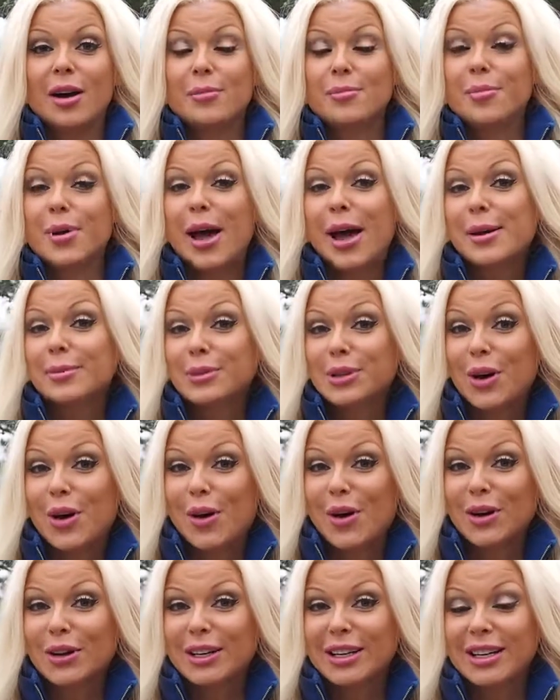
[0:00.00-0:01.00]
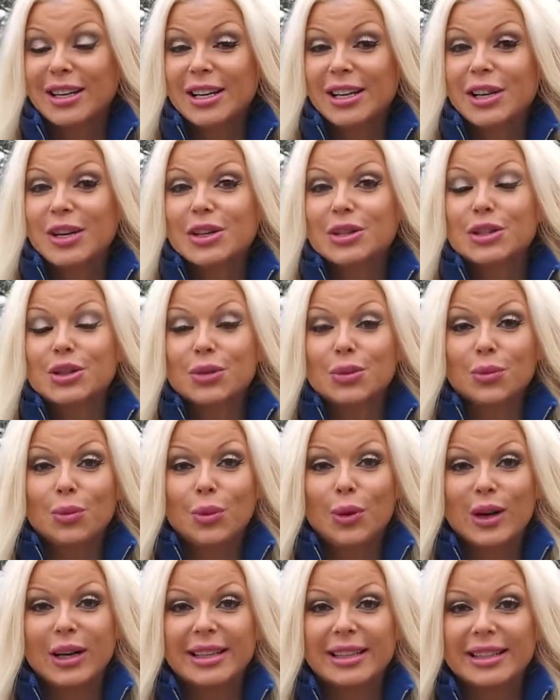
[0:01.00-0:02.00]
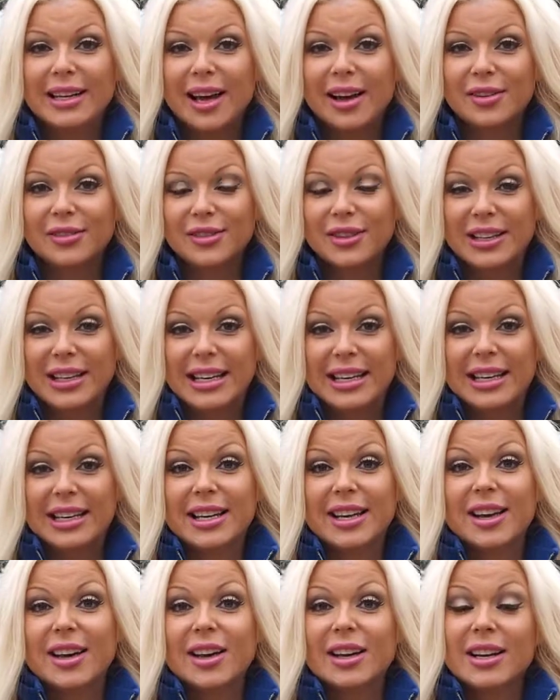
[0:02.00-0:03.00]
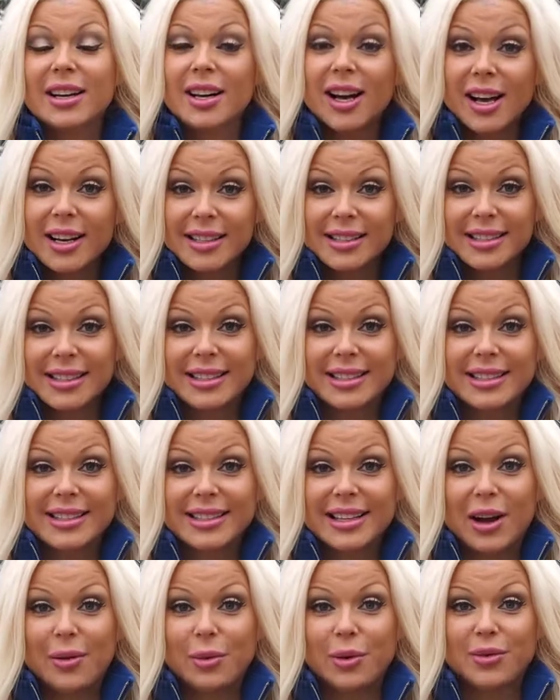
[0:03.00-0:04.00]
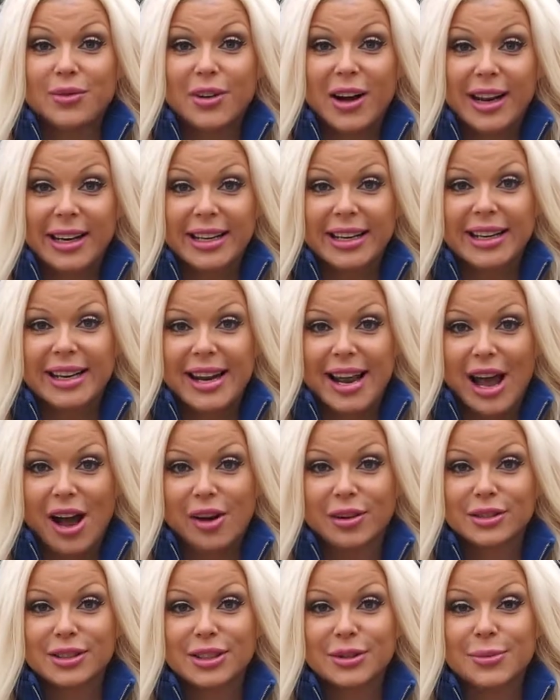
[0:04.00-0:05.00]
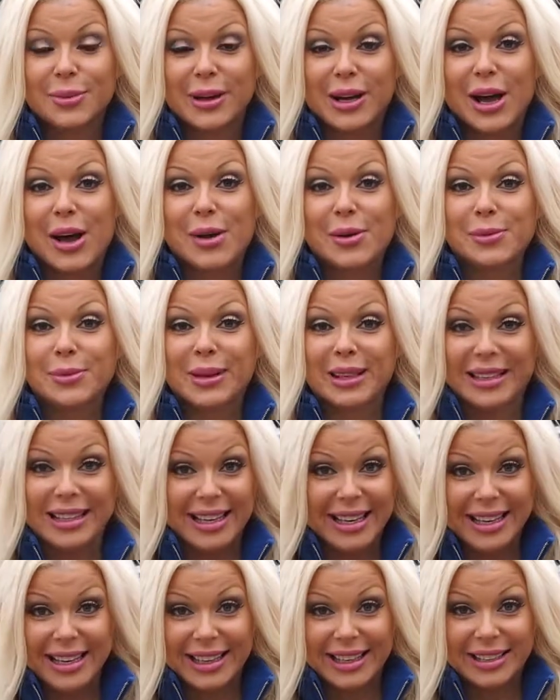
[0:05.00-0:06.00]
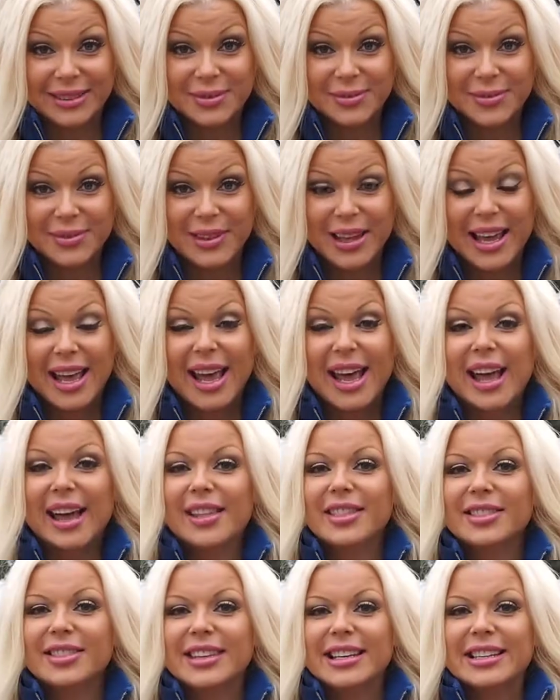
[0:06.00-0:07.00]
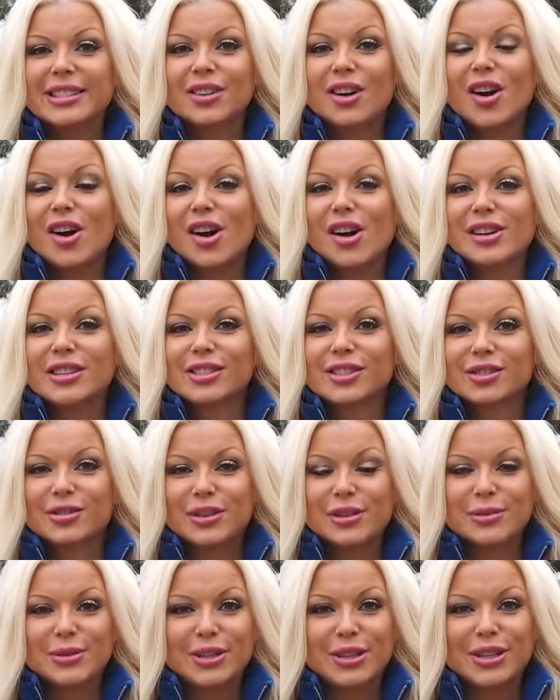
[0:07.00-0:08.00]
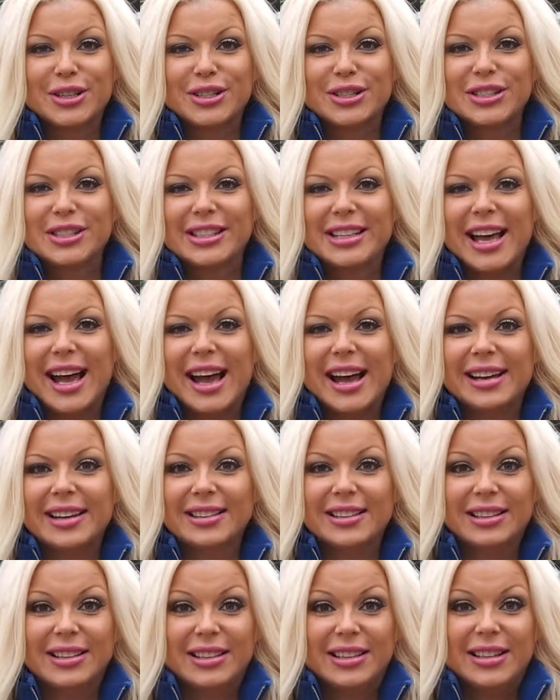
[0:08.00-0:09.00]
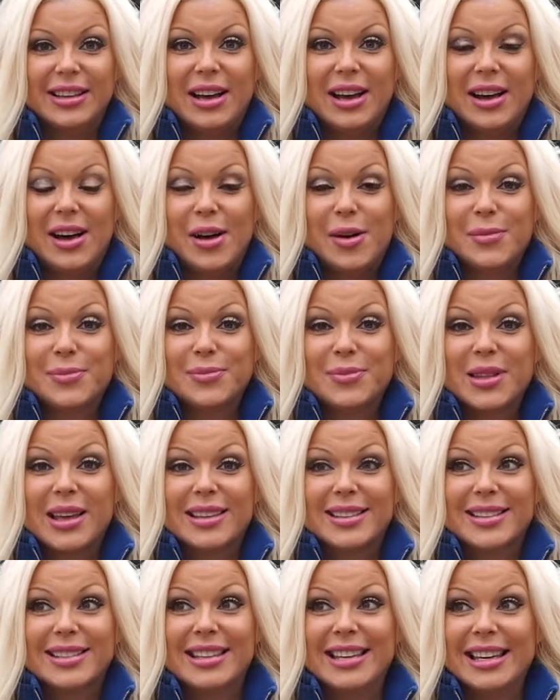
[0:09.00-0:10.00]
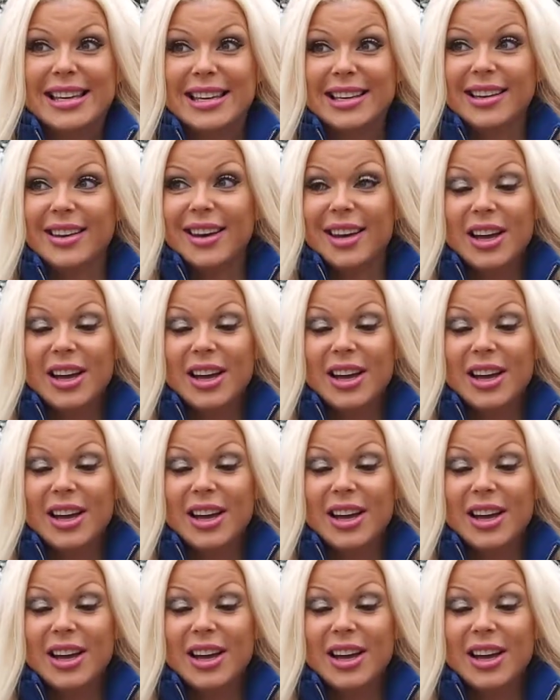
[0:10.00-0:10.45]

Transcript: pep talk to one of the cousins that were fighting it out to become king. These are scriptures that the